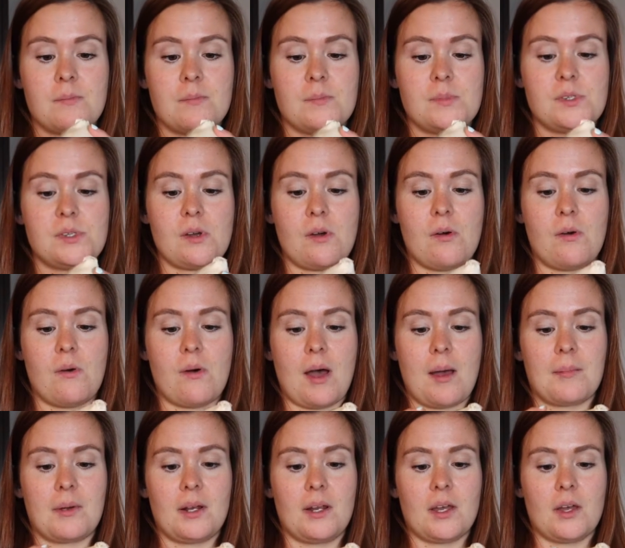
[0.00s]
So
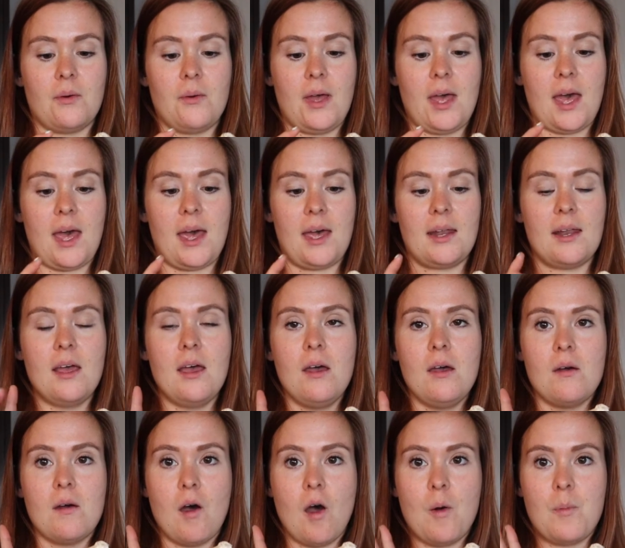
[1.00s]
I'm gonna go ahead,
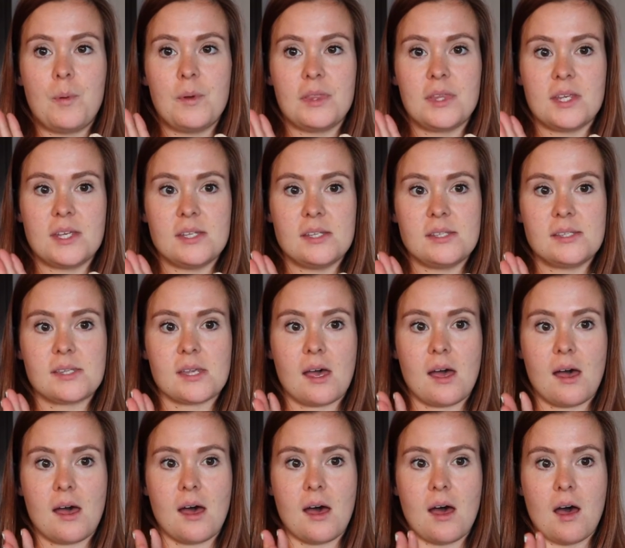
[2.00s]
open these
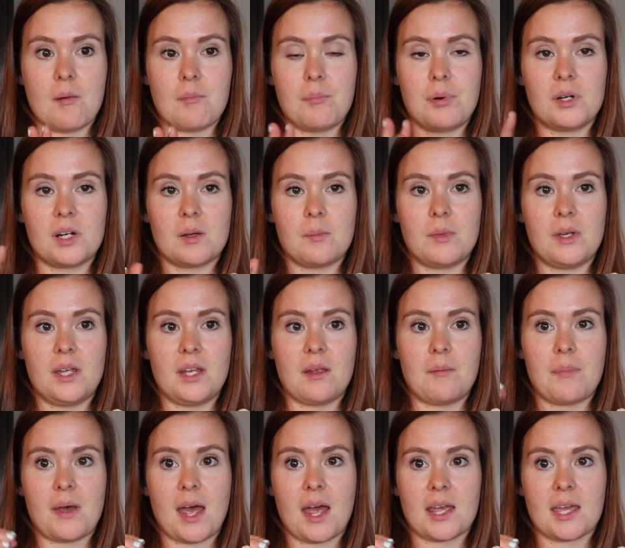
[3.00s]
up, put them in
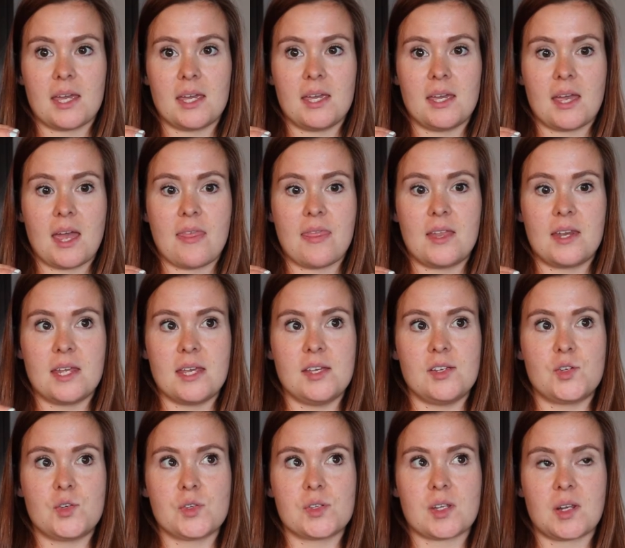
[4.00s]
a baggie, and then
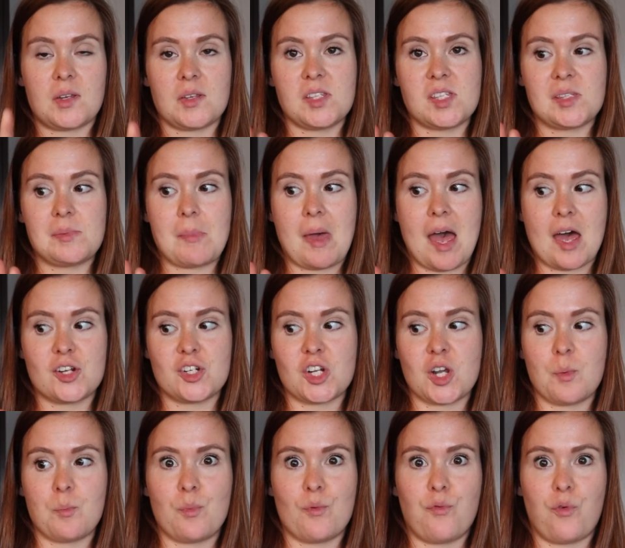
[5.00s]
he's just gonna smash
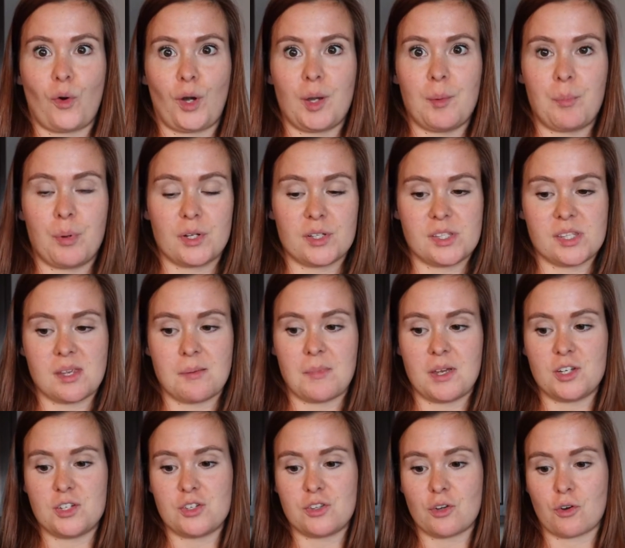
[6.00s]
them before he puts them
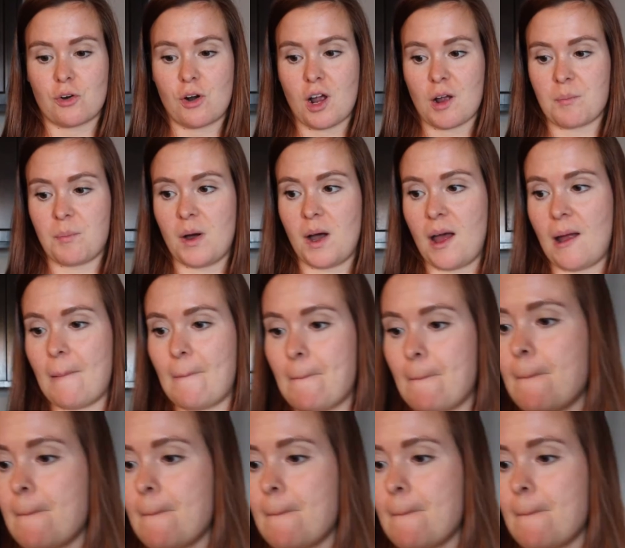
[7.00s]
into the crock pot.